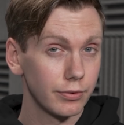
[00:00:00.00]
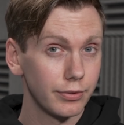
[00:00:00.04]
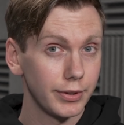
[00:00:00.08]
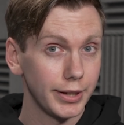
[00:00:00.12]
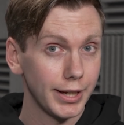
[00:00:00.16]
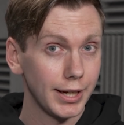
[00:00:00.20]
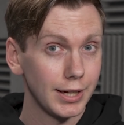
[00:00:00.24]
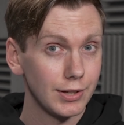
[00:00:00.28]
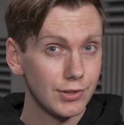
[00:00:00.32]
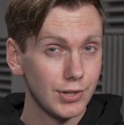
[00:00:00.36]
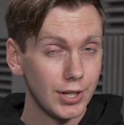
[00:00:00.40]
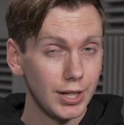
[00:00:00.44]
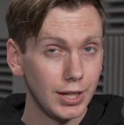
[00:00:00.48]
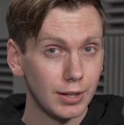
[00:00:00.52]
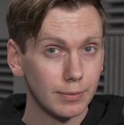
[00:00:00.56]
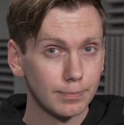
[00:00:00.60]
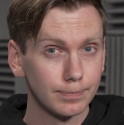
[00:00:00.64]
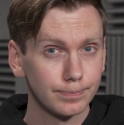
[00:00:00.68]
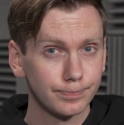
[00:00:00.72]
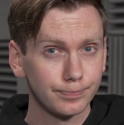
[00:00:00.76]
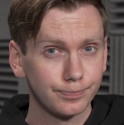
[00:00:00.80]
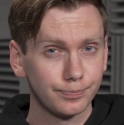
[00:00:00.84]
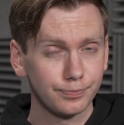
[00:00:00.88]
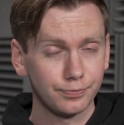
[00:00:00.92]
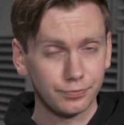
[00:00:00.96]
VAT.
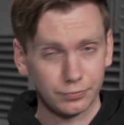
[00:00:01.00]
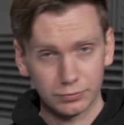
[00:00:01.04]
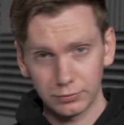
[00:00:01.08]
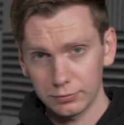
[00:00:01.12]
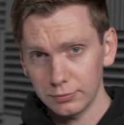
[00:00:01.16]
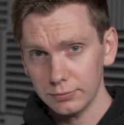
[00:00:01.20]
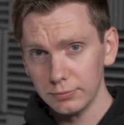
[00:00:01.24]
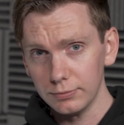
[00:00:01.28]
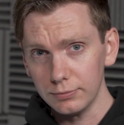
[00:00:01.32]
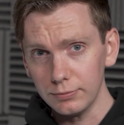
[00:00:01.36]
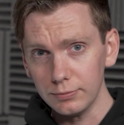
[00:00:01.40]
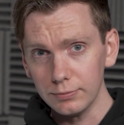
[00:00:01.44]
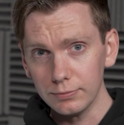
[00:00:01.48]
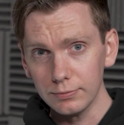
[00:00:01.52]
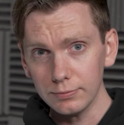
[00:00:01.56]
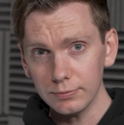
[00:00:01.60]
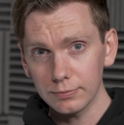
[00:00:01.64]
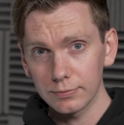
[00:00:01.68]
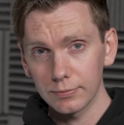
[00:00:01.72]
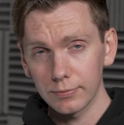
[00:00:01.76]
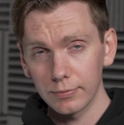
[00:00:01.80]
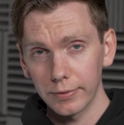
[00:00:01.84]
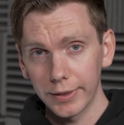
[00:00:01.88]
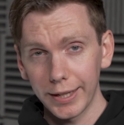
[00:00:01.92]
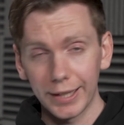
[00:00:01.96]

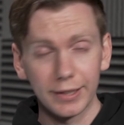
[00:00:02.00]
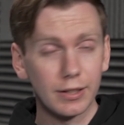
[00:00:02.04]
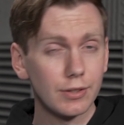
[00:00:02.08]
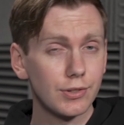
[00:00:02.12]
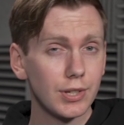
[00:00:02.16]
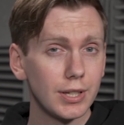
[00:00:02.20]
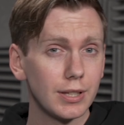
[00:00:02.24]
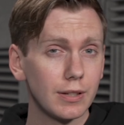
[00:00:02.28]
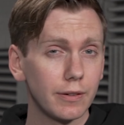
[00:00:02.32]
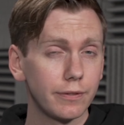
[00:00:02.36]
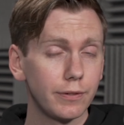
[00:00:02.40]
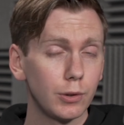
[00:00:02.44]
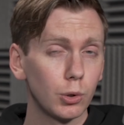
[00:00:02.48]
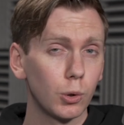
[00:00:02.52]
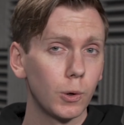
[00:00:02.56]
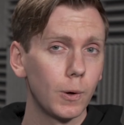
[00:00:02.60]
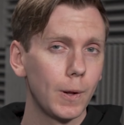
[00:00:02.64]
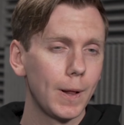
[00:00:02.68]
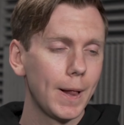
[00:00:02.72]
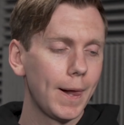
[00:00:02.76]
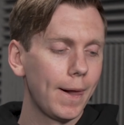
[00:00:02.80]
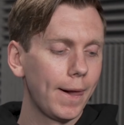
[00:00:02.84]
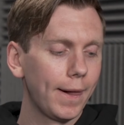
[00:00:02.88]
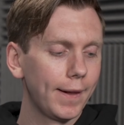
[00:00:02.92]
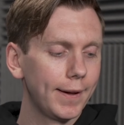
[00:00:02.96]
And indeed, if you're
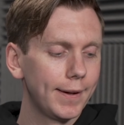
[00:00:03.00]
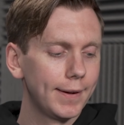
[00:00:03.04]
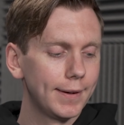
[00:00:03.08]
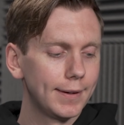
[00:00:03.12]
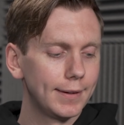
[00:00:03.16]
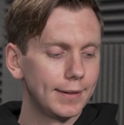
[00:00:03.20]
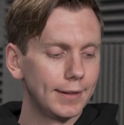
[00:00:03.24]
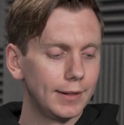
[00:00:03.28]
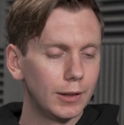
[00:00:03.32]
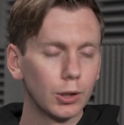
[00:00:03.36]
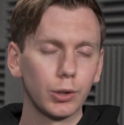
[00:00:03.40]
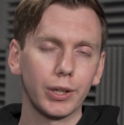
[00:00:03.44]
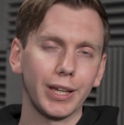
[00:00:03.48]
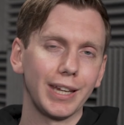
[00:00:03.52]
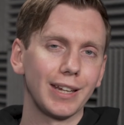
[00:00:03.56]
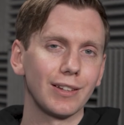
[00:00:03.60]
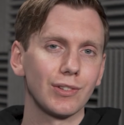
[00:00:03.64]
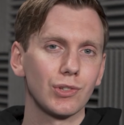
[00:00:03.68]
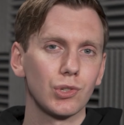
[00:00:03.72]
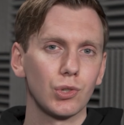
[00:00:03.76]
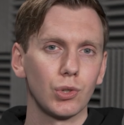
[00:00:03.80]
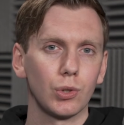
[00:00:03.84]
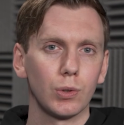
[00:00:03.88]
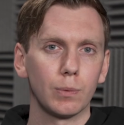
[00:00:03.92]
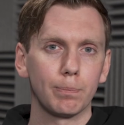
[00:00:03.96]

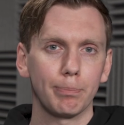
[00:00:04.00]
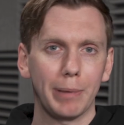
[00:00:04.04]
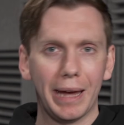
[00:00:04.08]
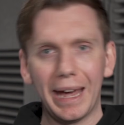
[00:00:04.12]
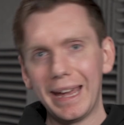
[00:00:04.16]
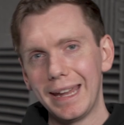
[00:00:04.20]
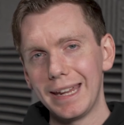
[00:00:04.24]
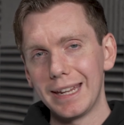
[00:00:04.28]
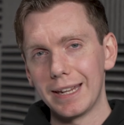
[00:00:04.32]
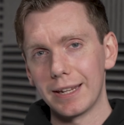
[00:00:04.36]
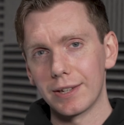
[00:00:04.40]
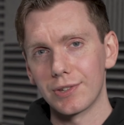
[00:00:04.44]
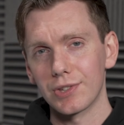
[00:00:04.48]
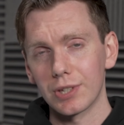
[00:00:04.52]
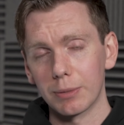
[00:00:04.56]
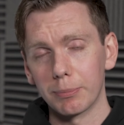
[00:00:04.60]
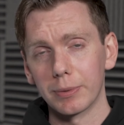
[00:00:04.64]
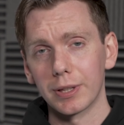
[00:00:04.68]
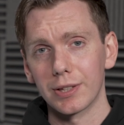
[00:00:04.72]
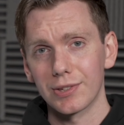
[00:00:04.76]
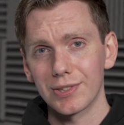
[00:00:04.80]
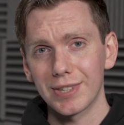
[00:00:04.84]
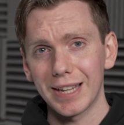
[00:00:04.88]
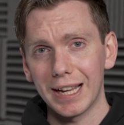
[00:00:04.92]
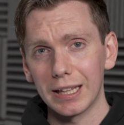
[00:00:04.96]
looking to pay
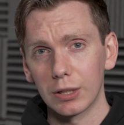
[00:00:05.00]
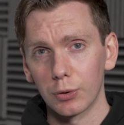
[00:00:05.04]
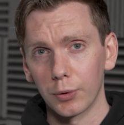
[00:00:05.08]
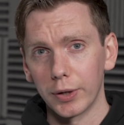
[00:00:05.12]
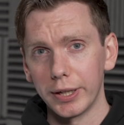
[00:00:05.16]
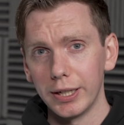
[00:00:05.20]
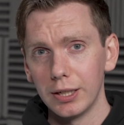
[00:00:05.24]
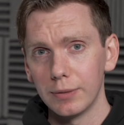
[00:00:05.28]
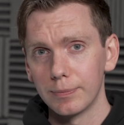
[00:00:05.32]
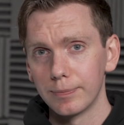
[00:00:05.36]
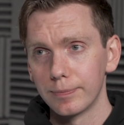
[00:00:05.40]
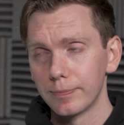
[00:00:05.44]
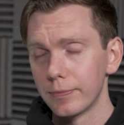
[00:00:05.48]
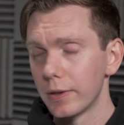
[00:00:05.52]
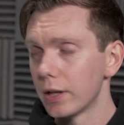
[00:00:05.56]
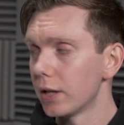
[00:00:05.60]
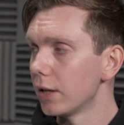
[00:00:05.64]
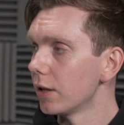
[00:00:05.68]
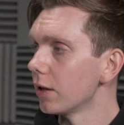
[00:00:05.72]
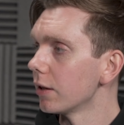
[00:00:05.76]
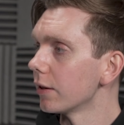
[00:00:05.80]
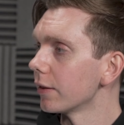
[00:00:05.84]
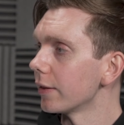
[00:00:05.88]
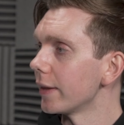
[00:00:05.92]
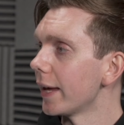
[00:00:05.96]
someone a salary,
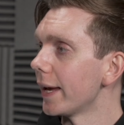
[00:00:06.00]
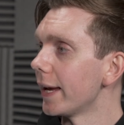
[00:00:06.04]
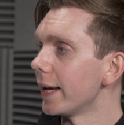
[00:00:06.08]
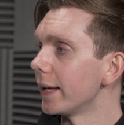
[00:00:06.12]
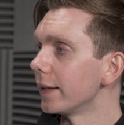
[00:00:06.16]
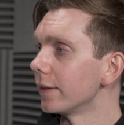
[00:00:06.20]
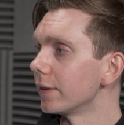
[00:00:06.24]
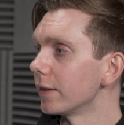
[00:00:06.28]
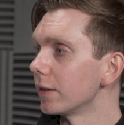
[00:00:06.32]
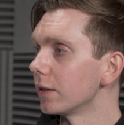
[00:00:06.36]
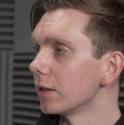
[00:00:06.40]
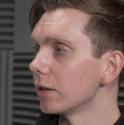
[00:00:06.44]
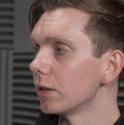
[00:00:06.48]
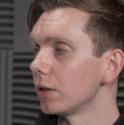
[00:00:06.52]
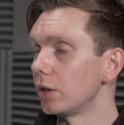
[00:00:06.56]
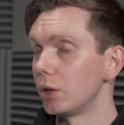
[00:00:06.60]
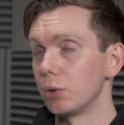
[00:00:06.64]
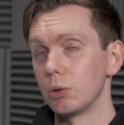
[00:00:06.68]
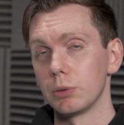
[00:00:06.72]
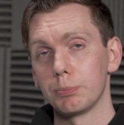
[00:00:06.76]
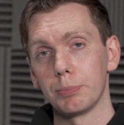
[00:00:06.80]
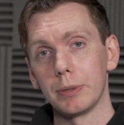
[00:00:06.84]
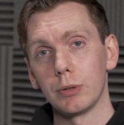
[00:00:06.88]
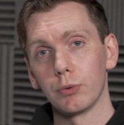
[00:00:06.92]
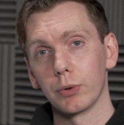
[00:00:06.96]
then
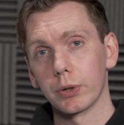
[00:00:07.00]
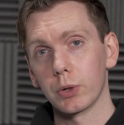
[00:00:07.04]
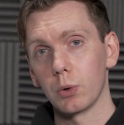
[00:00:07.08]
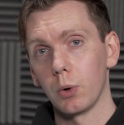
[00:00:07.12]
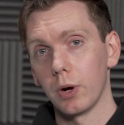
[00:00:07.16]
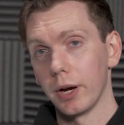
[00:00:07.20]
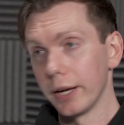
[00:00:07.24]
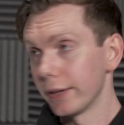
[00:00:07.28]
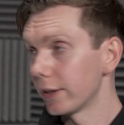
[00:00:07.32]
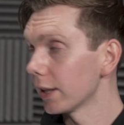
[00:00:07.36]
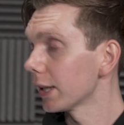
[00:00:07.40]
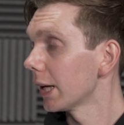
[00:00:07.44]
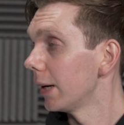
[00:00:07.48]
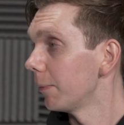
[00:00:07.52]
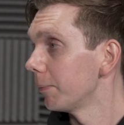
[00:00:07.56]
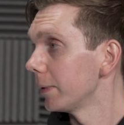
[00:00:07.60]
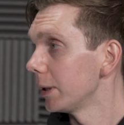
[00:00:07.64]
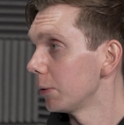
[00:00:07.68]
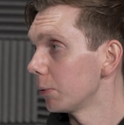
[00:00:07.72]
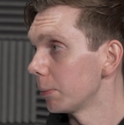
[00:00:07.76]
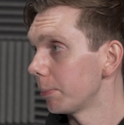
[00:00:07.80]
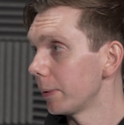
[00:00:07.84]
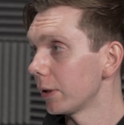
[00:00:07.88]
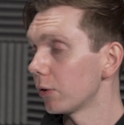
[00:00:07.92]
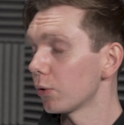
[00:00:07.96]
the
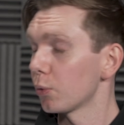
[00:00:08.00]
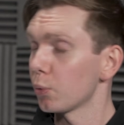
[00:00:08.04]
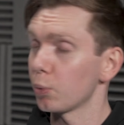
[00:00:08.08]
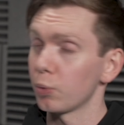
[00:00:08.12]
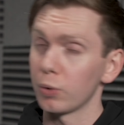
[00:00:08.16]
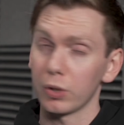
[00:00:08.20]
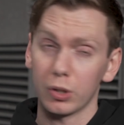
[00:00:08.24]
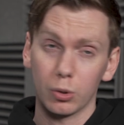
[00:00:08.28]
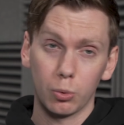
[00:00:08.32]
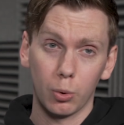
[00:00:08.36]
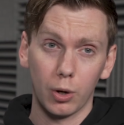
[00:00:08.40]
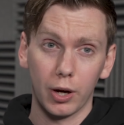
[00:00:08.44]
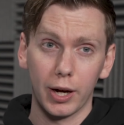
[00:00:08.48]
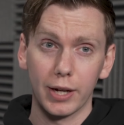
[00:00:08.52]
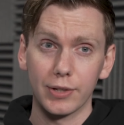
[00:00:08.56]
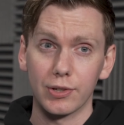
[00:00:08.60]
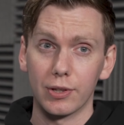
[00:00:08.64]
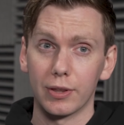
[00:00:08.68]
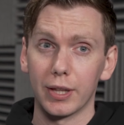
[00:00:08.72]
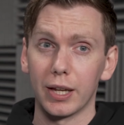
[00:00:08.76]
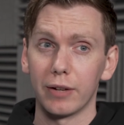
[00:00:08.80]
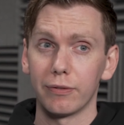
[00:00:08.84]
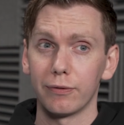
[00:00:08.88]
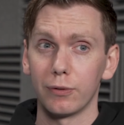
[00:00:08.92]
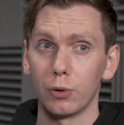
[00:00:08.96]
company would be required,
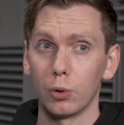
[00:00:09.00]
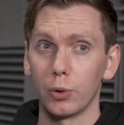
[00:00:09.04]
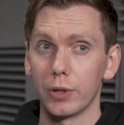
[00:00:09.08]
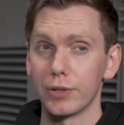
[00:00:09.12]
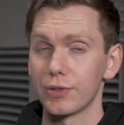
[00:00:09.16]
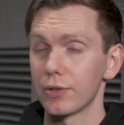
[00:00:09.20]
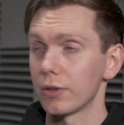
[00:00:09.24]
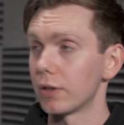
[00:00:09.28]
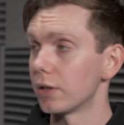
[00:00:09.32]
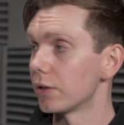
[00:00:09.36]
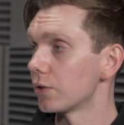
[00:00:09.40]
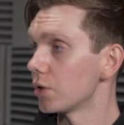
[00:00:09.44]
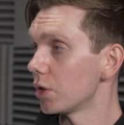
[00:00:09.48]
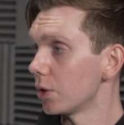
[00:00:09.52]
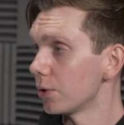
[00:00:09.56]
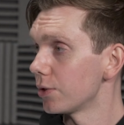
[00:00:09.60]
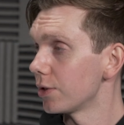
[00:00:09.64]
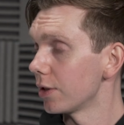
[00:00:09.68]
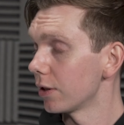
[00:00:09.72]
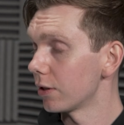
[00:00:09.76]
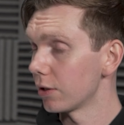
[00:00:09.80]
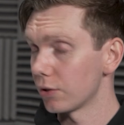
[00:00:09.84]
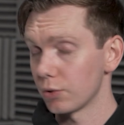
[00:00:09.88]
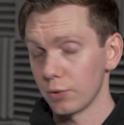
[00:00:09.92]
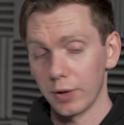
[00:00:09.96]
and therefore it's the
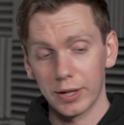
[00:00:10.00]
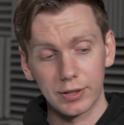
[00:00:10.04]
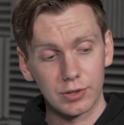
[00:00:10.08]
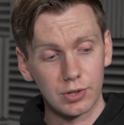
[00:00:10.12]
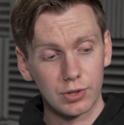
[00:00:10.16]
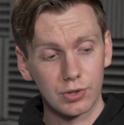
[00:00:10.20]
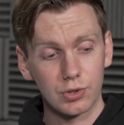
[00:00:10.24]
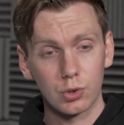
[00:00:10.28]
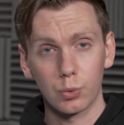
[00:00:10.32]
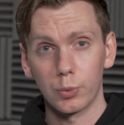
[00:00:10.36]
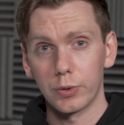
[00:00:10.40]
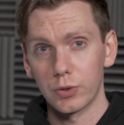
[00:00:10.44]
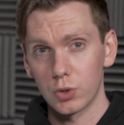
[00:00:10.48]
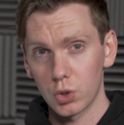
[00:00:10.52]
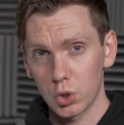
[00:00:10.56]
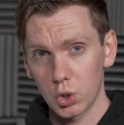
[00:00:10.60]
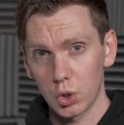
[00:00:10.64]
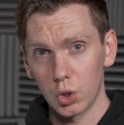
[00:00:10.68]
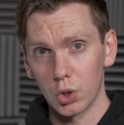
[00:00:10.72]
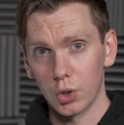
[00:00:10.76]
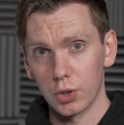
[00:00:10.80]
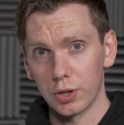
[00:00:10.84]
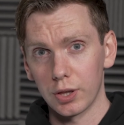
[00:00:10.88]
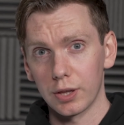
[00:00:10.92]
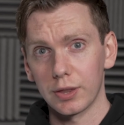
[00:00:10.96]
duty of the directors to
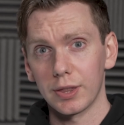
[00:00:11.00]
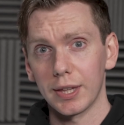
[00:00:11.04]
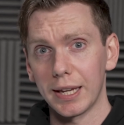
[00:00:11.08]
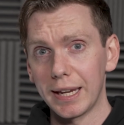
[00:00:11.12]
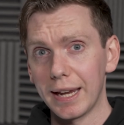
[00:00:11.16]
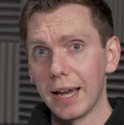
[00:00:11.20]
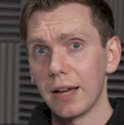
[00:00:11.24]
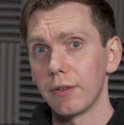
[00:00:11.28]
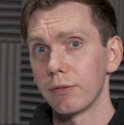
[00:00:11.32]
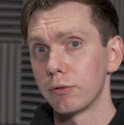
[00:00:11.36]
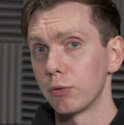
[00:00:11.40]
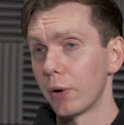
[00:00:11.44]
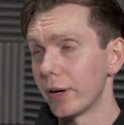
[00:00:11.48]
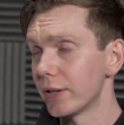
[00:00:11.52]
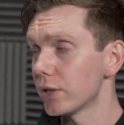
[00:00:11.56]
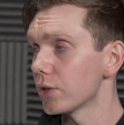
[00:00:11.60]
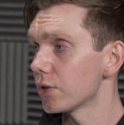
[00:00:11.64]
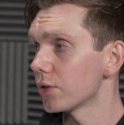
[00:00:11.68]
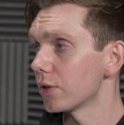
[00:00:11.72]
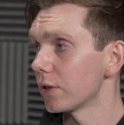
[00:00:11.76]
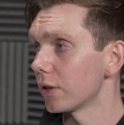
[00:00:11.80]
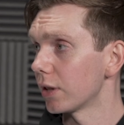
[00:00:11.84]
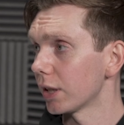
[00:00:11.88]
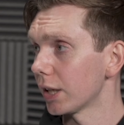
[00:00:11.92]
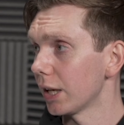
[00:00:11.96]
ensure that they have
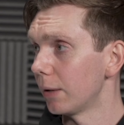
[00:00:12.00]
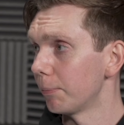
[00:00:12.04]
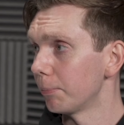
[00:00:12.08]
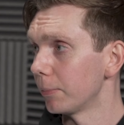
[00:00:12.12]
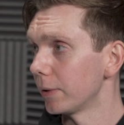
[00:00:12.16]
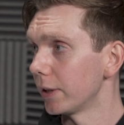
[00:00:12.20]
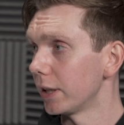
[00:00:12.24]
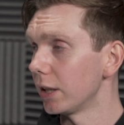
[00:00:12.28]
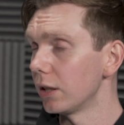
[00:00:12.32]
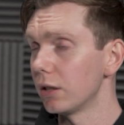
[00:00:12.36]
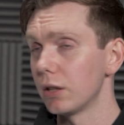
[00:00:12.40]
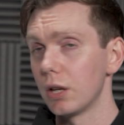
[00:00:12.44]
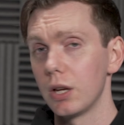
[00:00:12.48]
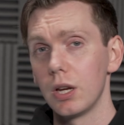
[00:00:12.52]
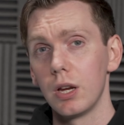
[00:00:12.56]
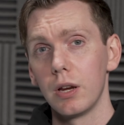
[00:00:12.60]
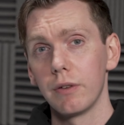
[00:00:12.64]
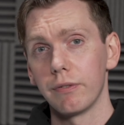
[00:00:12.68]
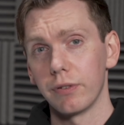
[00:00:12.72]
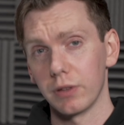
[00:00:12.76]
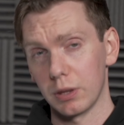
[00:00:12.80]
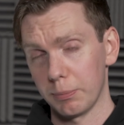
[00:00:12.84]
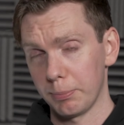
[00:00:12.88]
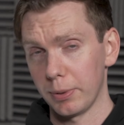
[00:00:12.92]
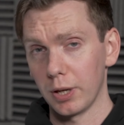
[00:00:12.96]
registered the company
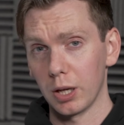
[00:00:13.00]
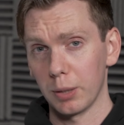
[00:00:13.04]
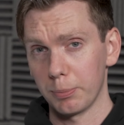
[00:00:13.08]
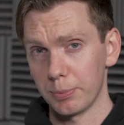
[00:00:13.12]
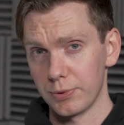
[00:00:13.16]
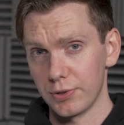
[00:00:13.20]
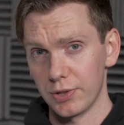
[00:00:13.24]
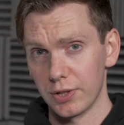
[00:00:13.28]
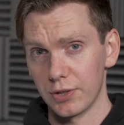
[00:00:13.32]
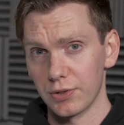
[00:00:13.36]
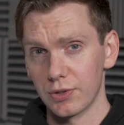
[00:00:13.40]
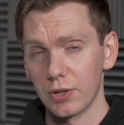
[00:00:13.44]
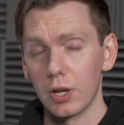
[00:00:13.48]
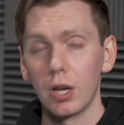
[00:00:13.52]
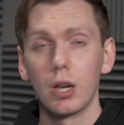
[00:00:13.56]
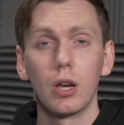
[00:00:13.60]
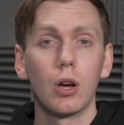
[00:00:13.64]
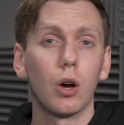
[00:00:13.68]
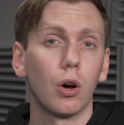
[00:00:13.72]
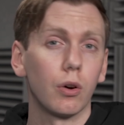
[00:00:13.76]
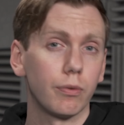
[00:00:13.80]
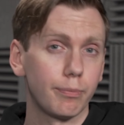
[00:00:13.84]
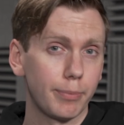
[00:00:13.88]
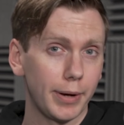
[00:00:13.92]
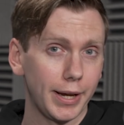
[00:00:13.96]
for the purposes
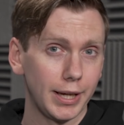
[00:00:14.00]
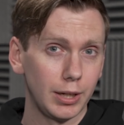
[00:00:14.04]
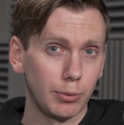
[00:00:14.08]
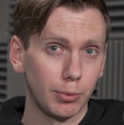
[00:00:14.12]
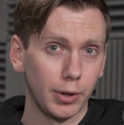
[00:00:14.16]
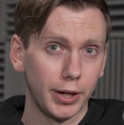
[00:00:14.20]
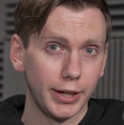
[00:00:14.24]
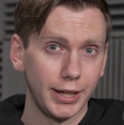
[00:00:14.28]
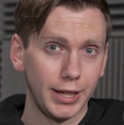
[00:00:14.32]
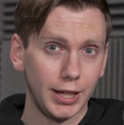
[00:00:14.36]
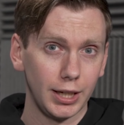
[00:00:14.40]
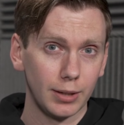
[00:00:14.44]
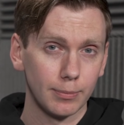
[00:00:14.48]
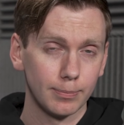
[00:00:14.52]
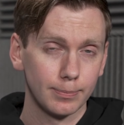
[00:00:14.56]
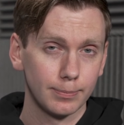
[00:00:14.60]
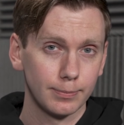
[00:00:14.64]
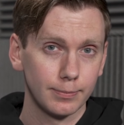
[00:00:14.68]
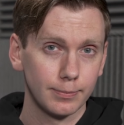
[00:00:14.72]
of PAYE.